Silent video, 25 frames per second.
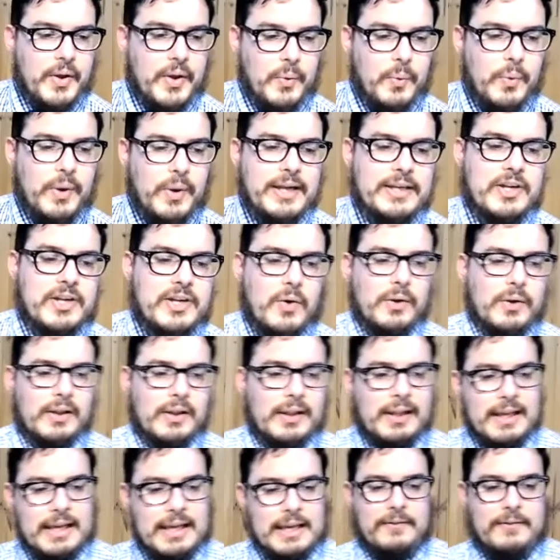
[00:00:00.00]
We don't
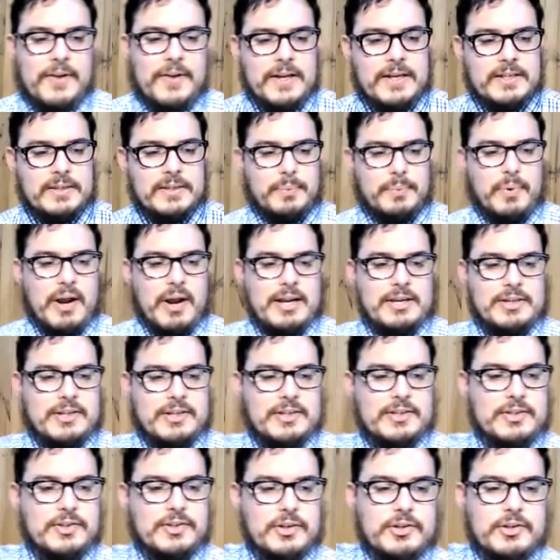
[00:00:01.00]
leave his
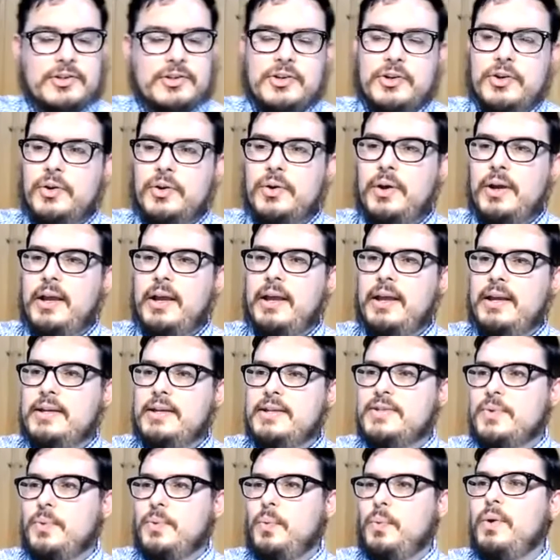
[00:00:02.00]
presence to do
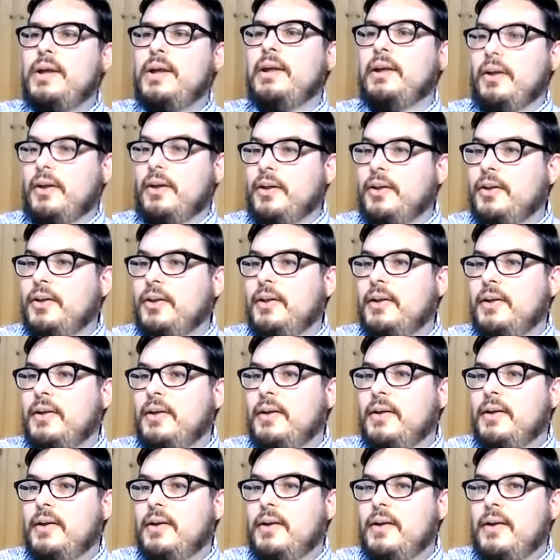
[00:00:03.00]
his will
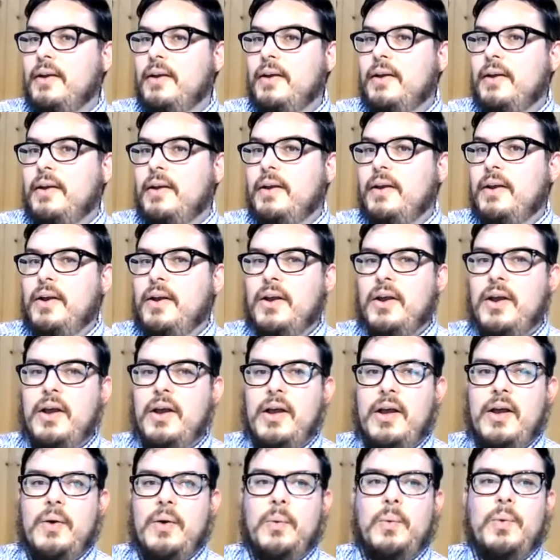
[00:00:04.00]

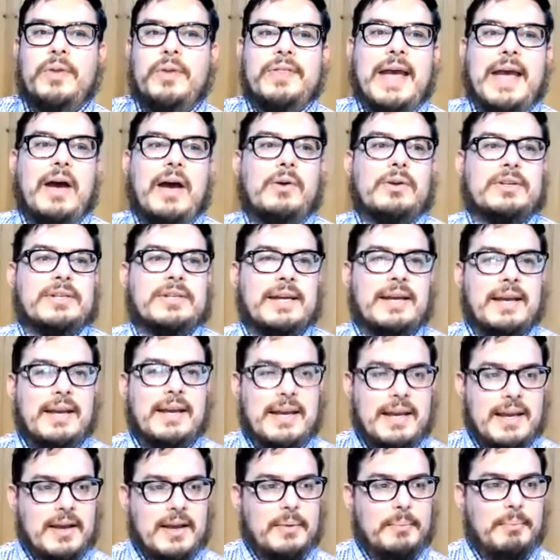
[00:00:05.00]
without
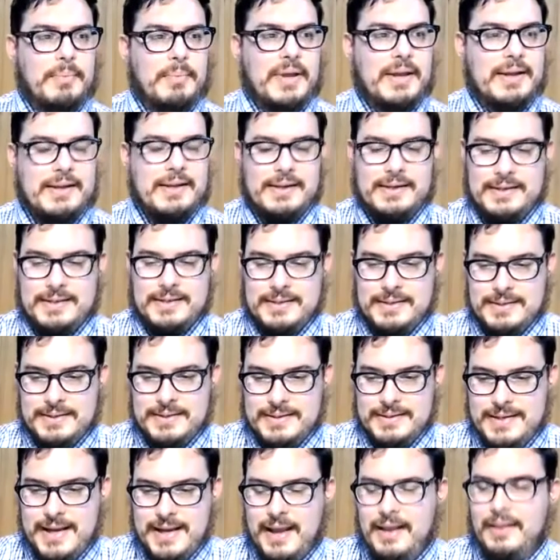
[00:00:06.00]
him
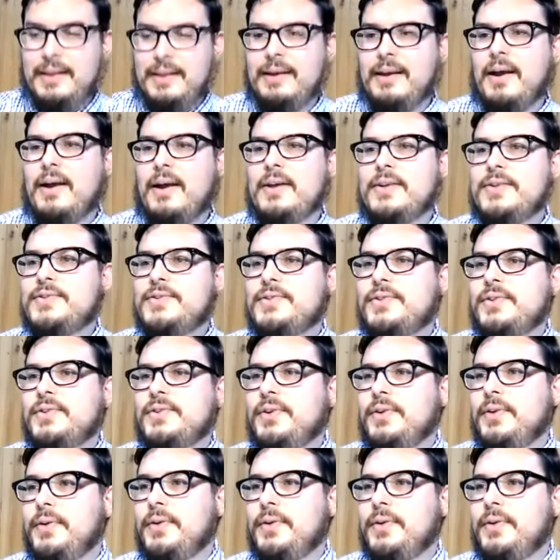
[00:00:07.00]
telling us.